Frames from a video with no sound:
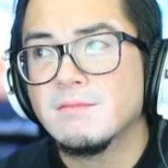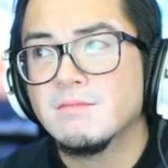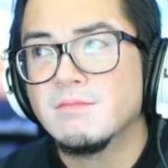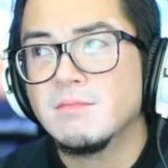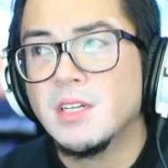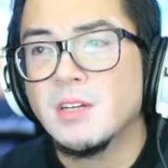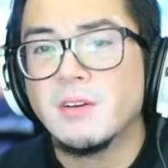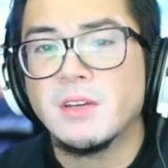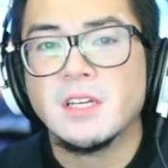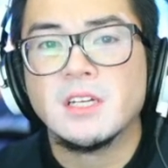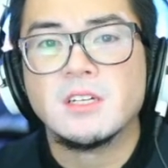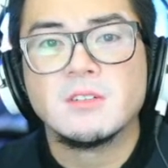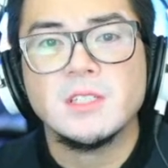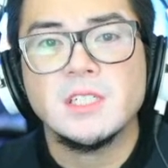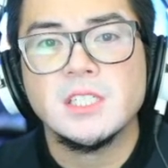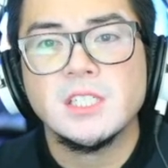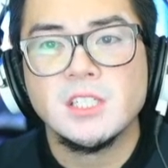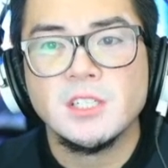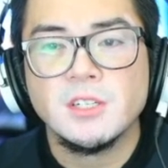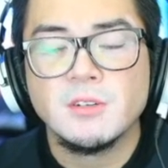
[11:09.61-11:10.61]

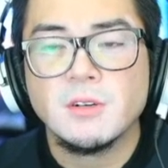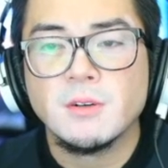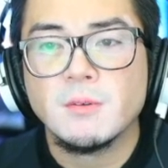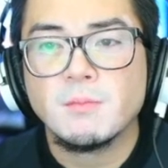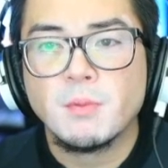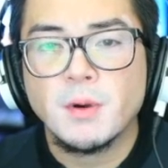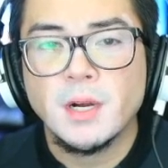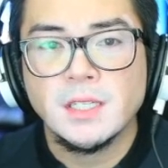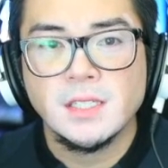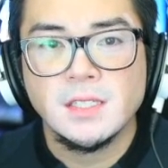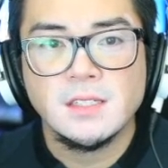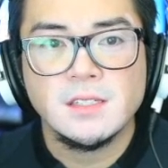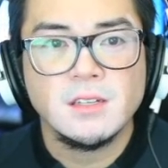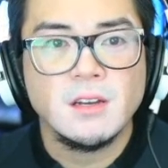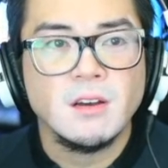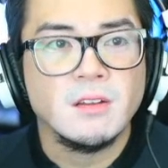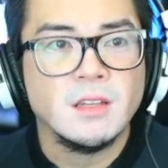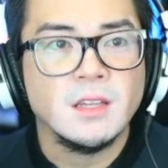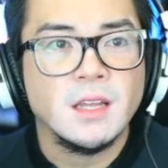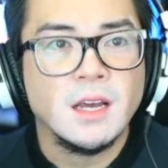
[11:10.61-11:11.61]
increase your presence
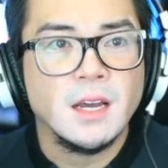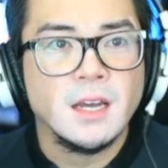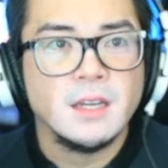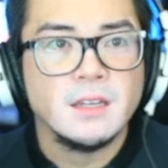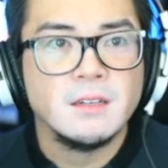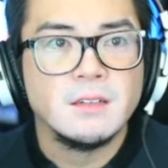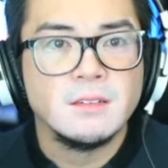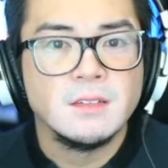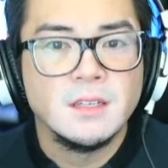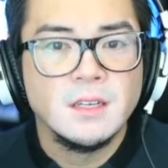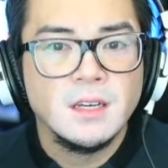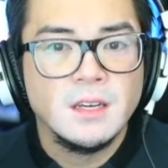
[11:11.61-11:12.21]
online,